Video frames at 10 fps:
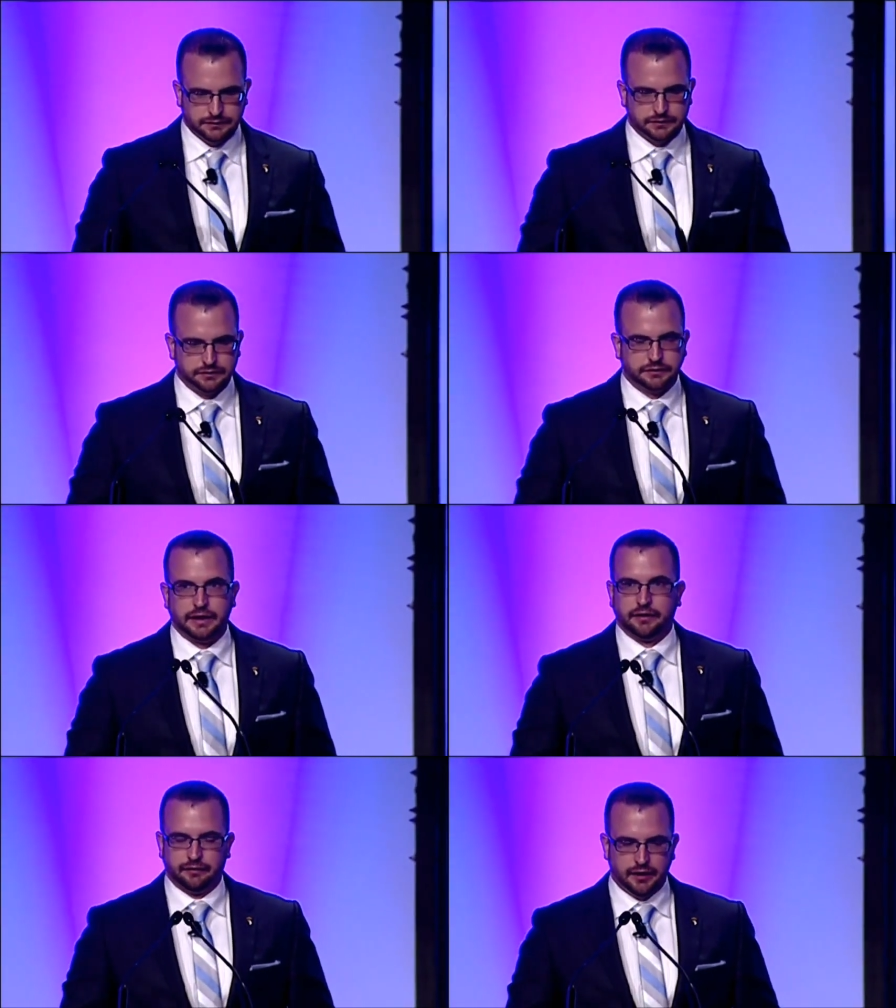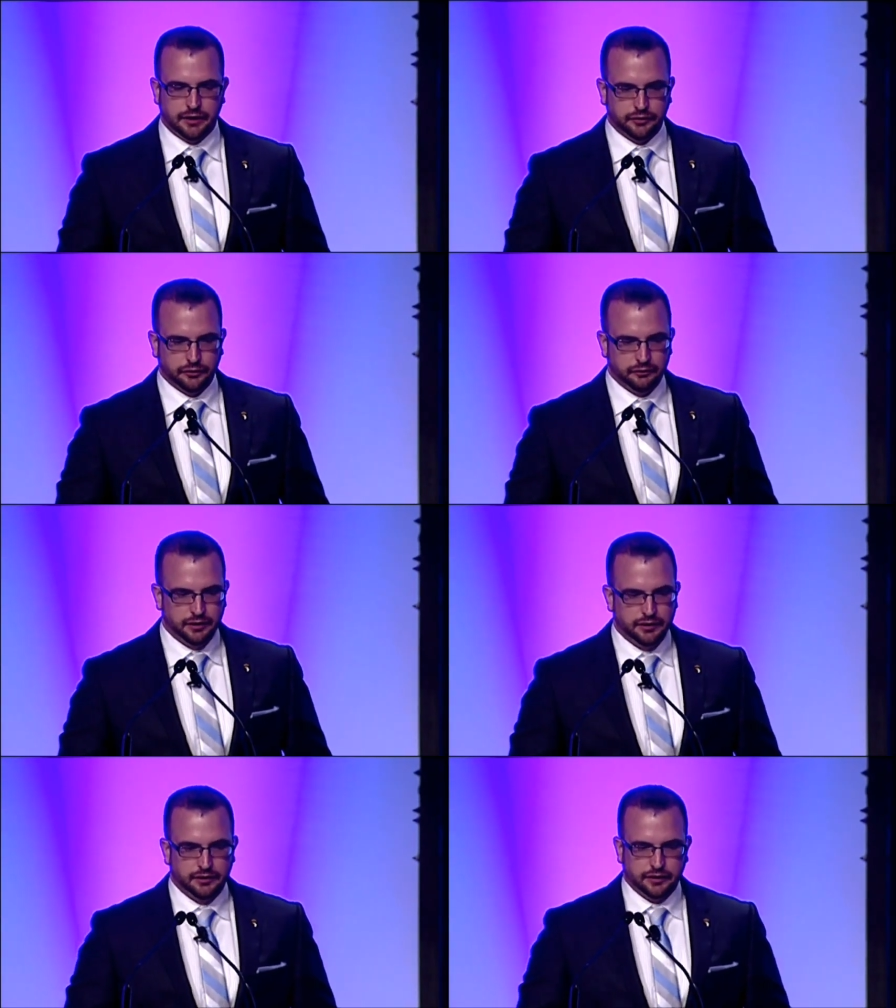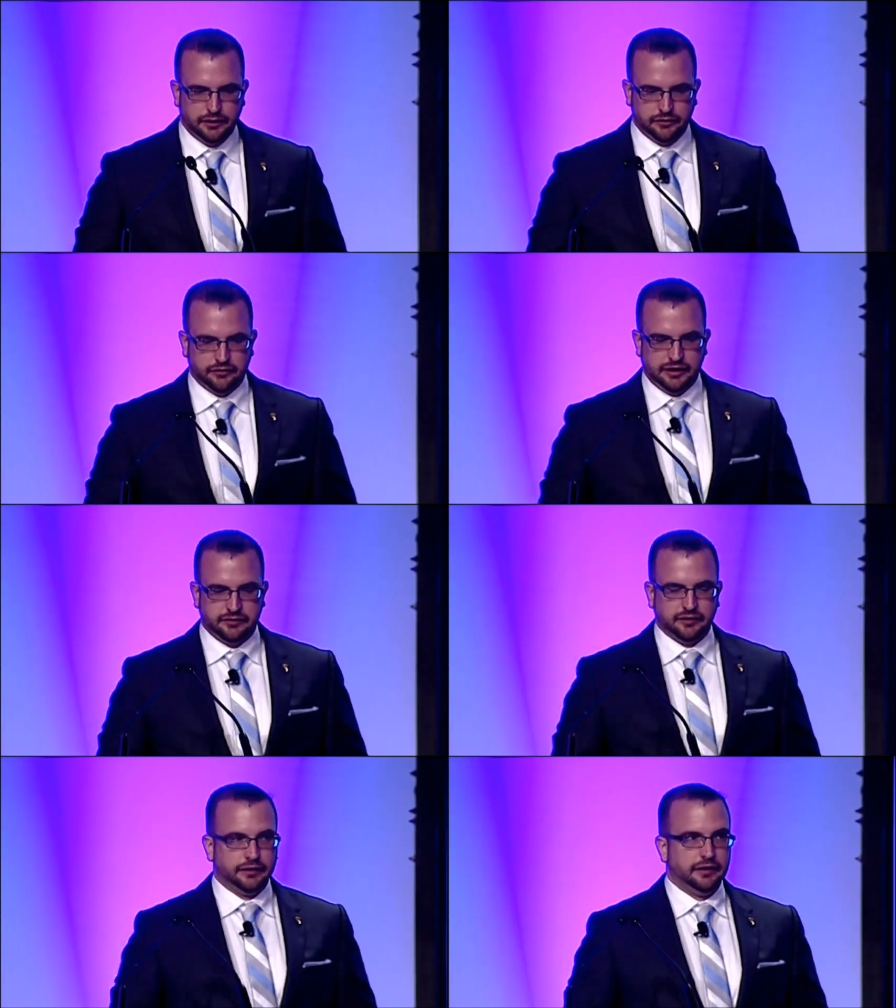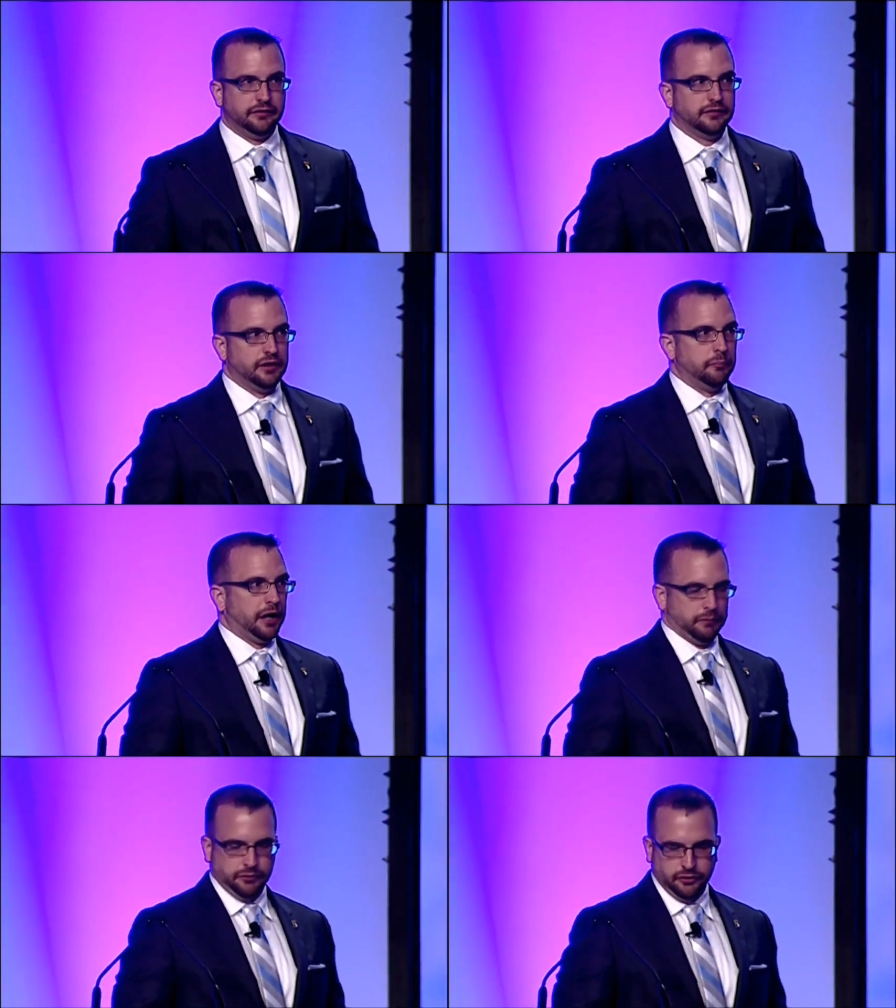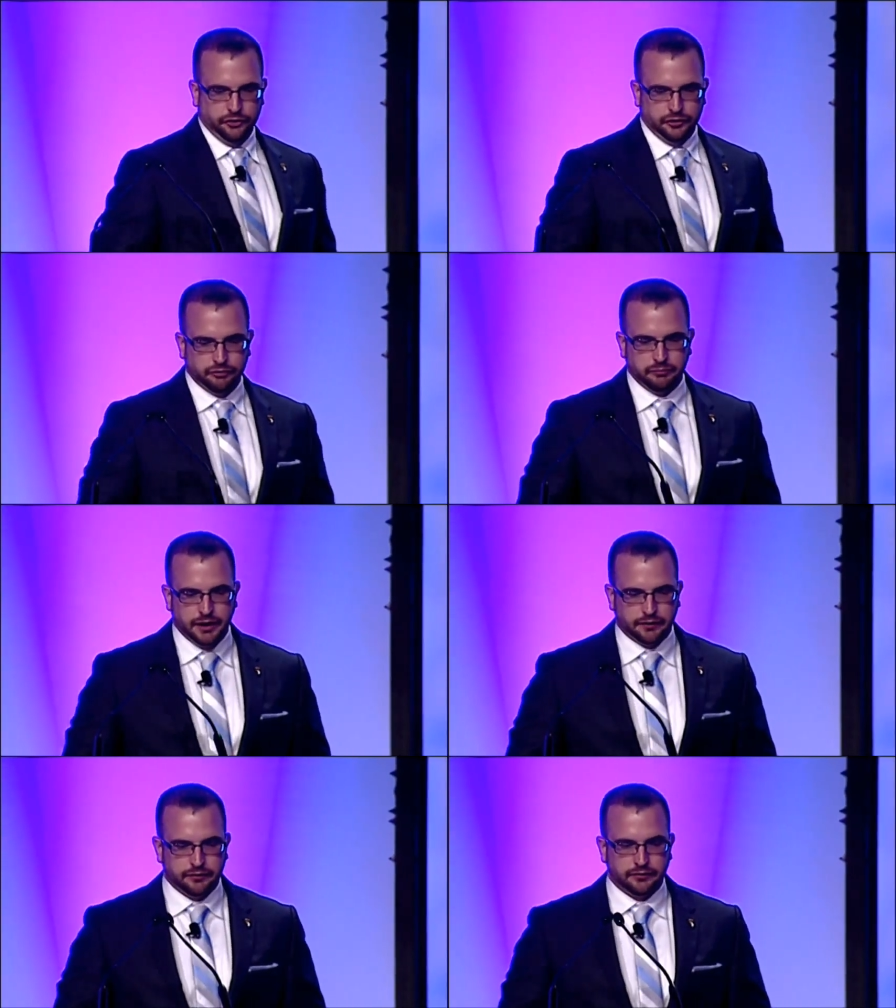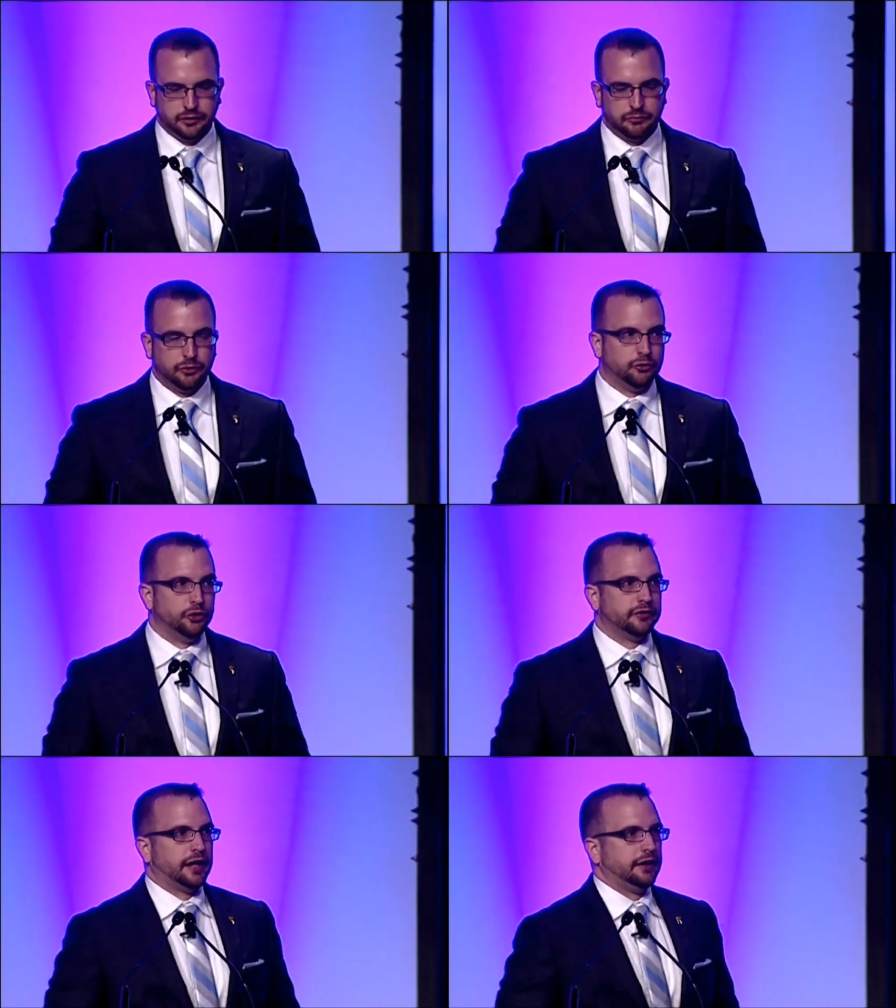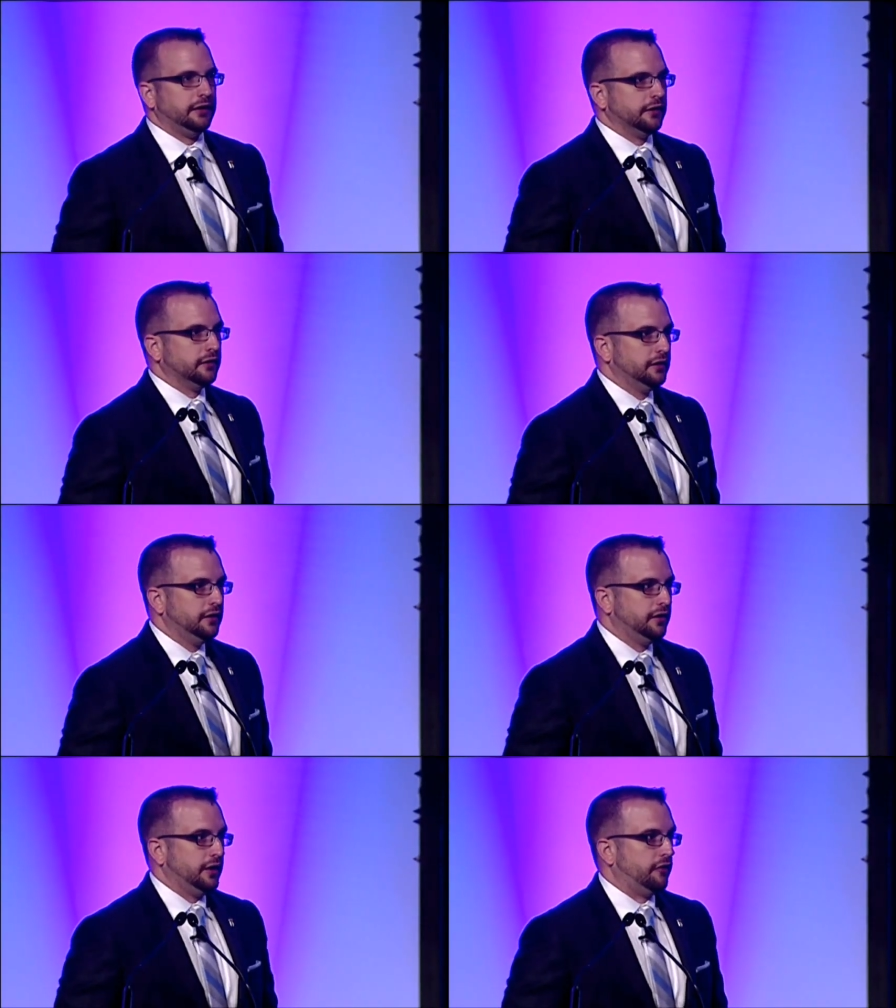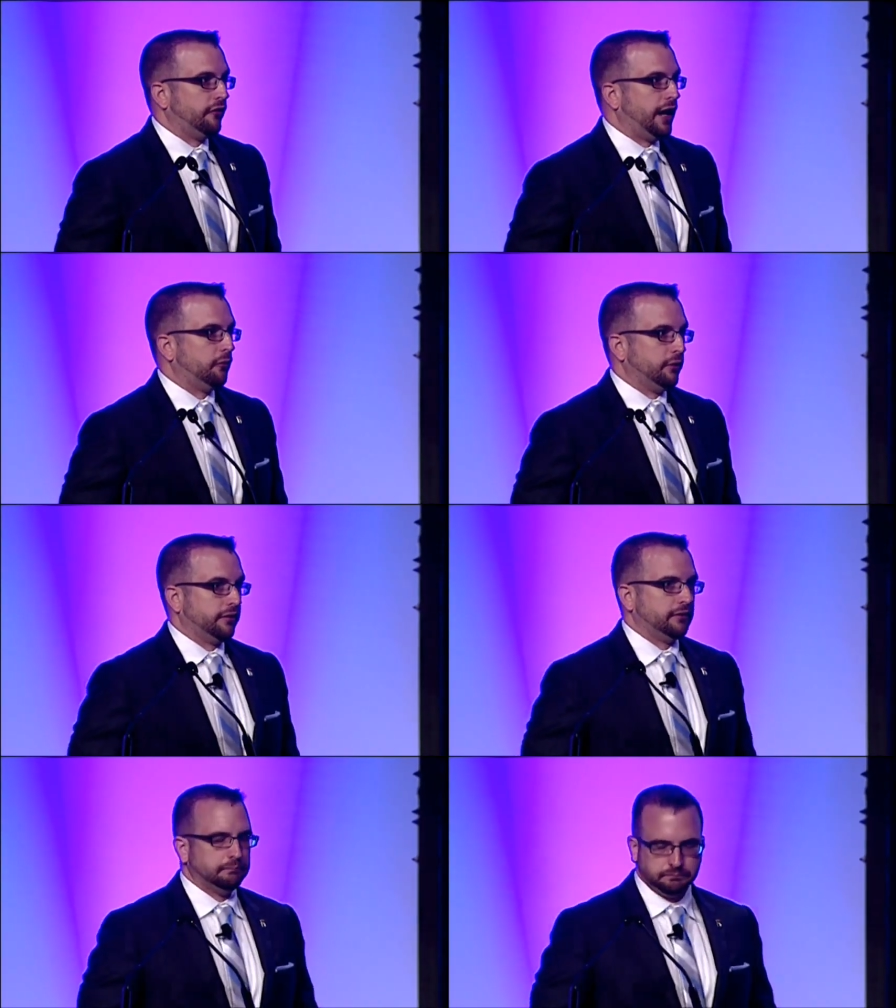Second thank you is to Jason Liz and Mike Masalti from Tech Systems, who took that idea and ran with it.